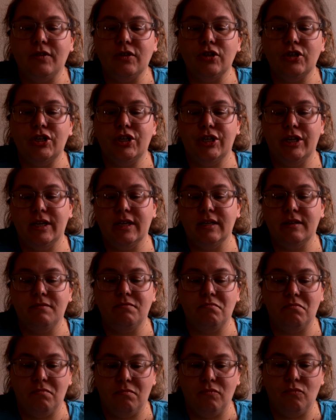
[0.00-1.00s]
she
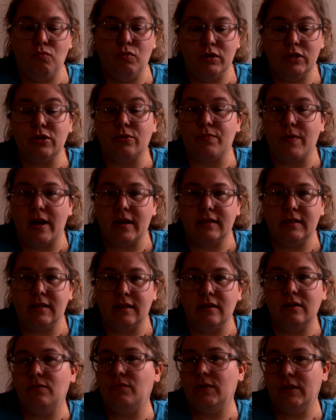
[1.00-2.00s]
was arrested
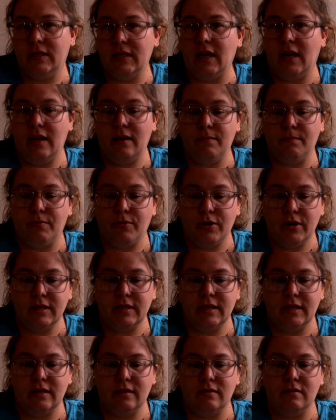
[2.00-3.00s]
and was in
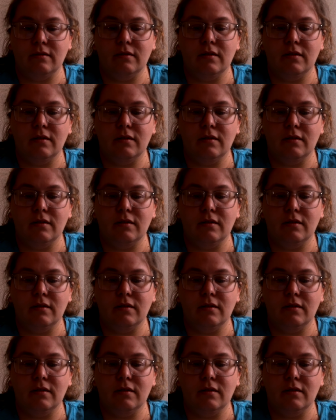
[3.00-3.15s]
prison,